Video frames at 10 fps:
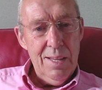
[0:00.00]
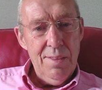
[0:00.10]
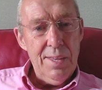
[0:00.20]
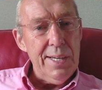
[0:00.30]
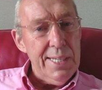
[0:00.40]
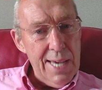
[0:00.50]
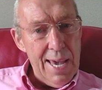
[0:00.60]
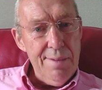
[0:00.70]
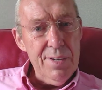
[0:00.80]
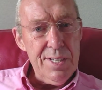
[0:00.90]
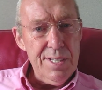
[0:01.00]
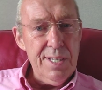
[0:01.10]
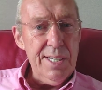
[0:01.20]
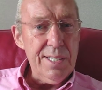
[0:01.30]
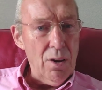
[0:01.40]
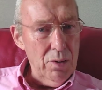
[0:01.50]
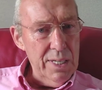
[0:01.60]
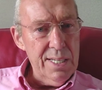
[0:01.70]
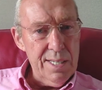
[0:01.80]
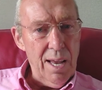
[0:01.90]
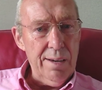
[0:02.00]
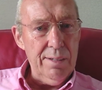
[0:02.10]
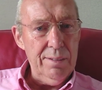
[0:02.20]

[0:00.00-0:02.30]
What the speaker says: that he gave us his only Son,